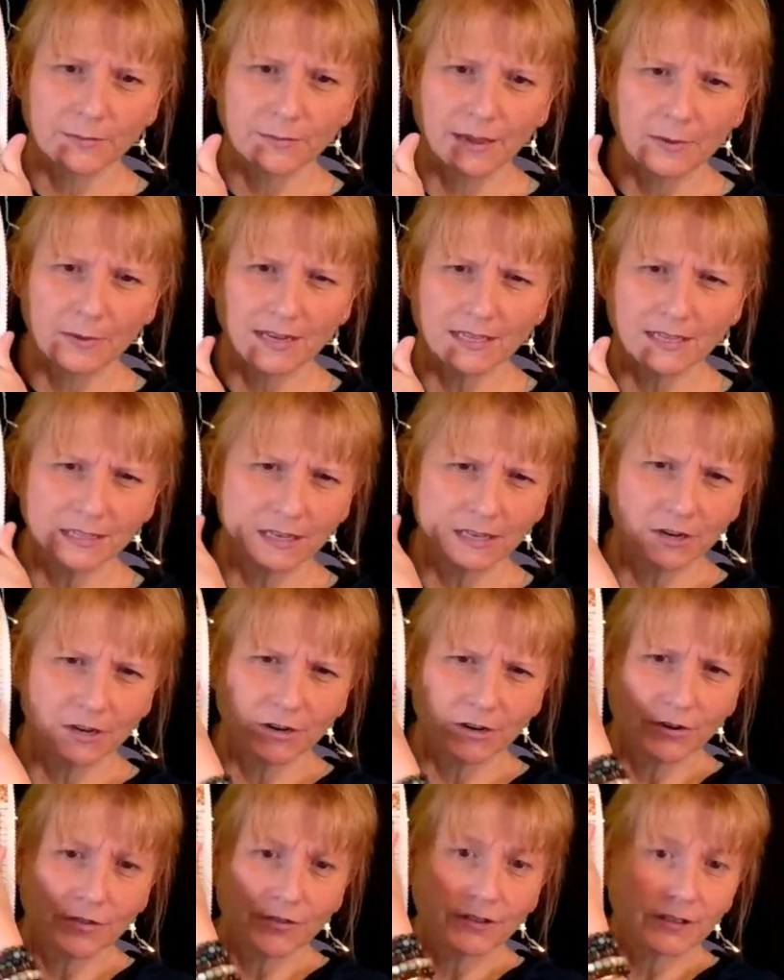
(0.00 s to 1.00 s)
some ABs in
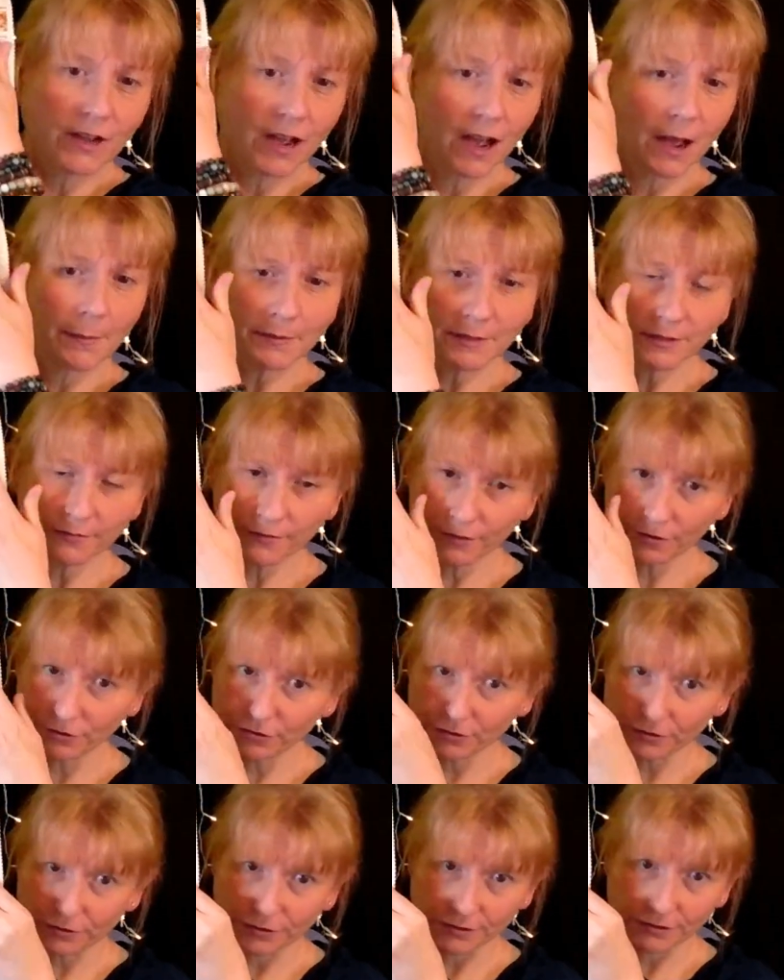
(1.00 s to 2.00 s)
here, the tops of
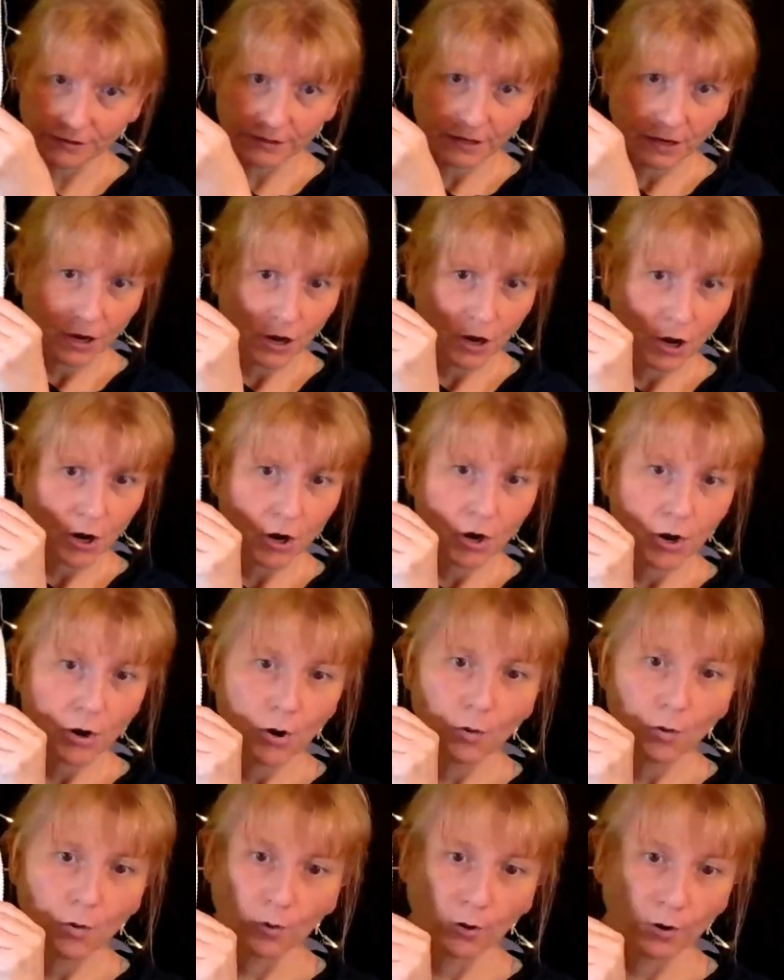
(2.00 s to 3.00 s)
their drills
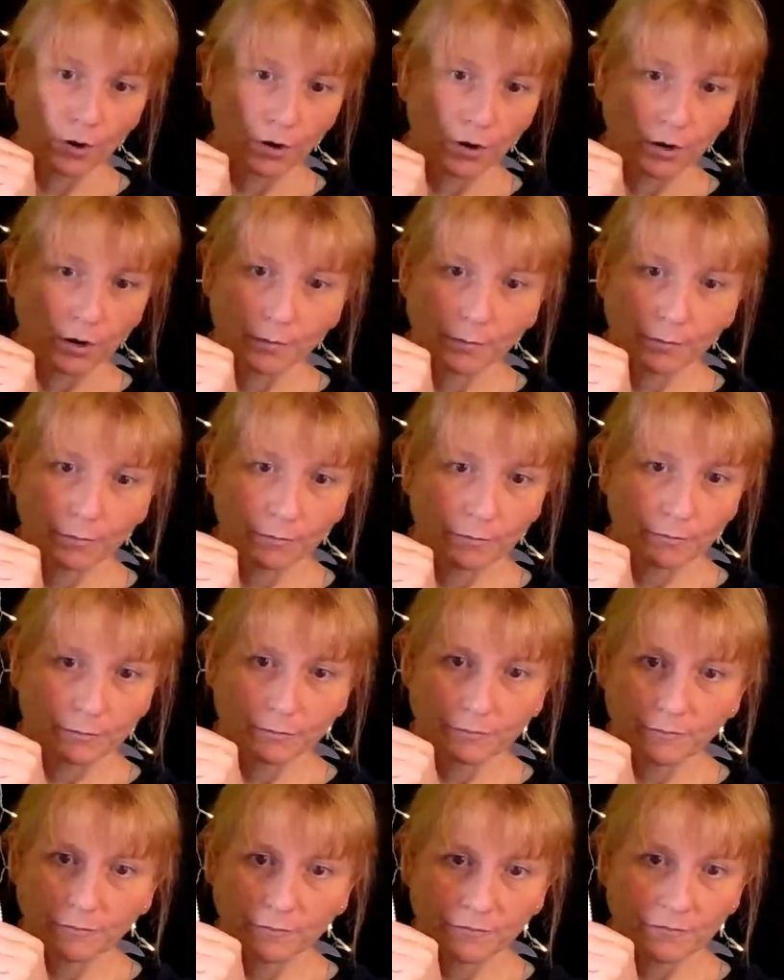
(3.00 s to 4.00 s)
were
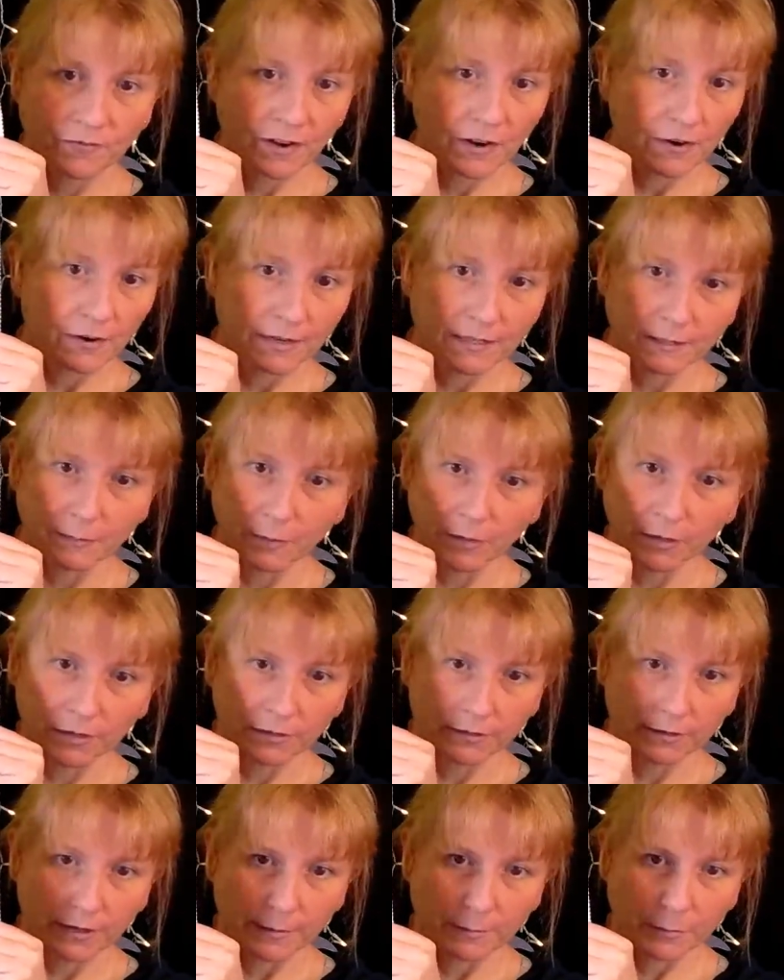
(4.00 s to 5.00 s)
very
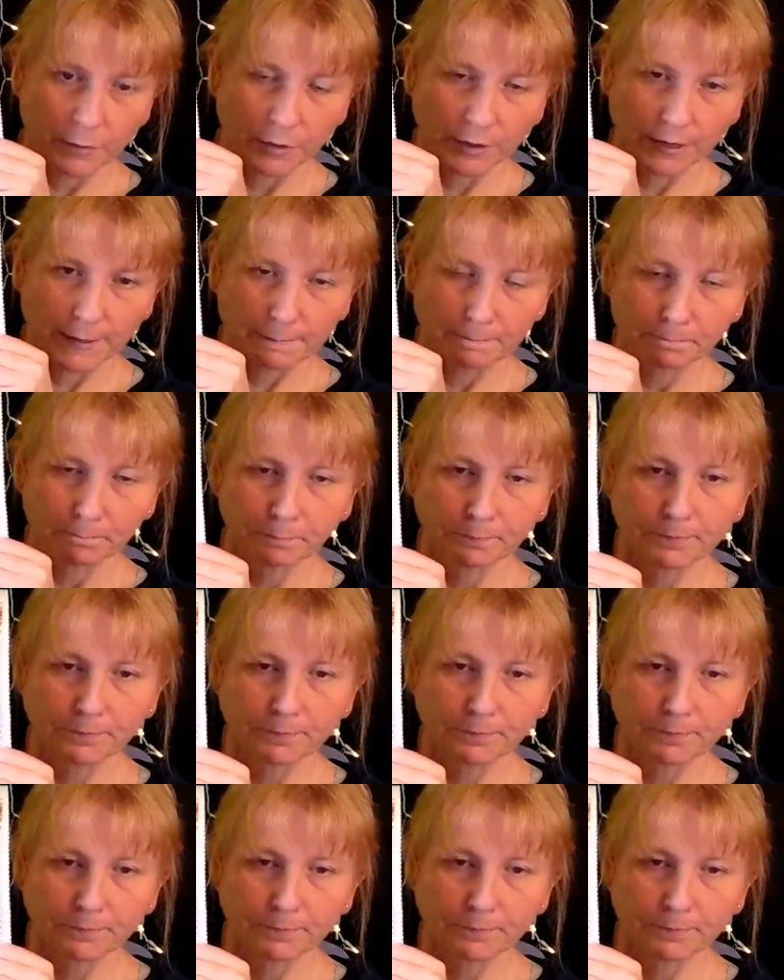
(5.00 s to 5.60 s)
sparkly and pretty.